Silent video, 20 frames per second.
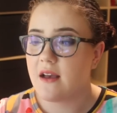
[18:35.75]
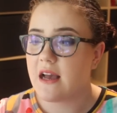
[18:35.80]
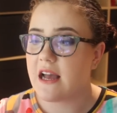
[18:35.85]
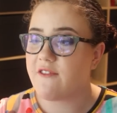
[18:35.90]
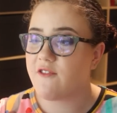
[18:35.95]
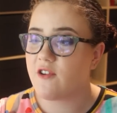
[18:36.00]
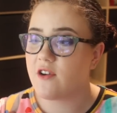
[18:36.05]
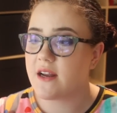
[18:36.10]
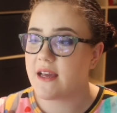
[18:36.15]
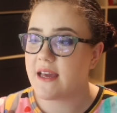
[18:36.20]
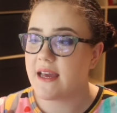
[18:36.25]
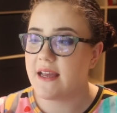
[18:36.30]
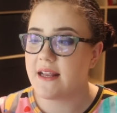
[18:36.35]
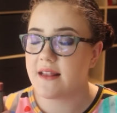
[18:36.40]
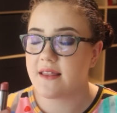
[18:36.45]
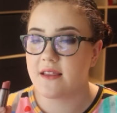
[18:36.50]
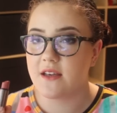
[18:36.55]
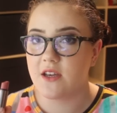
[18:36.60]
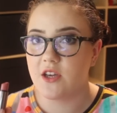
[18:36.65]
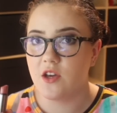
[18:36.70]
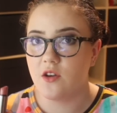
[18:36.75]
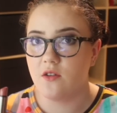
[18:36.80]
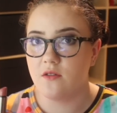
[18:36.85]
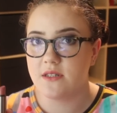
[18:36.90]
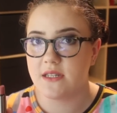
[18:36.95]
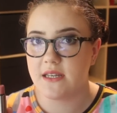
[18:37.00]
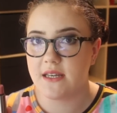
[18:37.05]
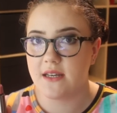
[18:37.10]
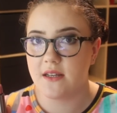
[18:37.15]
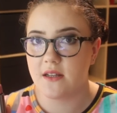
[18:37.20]
I've already hit the
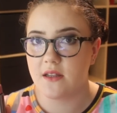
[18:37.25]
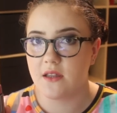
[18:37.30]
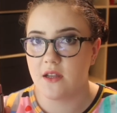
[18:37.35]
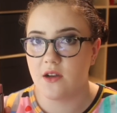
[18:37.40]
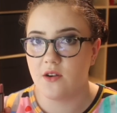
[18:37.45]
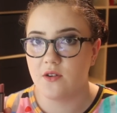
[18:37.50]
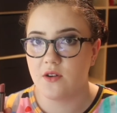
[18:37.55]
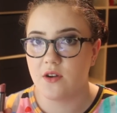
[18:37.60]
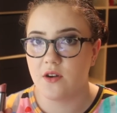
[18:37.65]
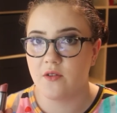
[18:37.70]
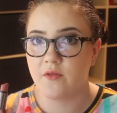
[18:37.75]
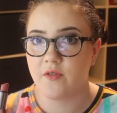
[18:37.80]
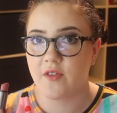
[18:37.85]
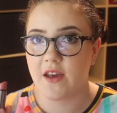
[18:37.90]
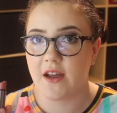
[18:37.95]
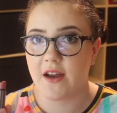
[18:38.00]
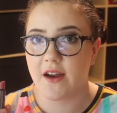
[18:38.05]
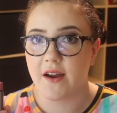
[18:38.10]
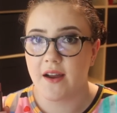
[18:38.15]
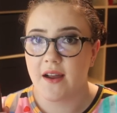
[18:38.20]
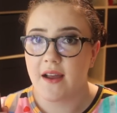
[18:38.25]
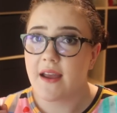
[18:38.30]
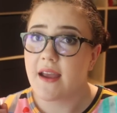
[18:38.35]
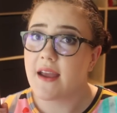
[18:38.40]
UD logo there.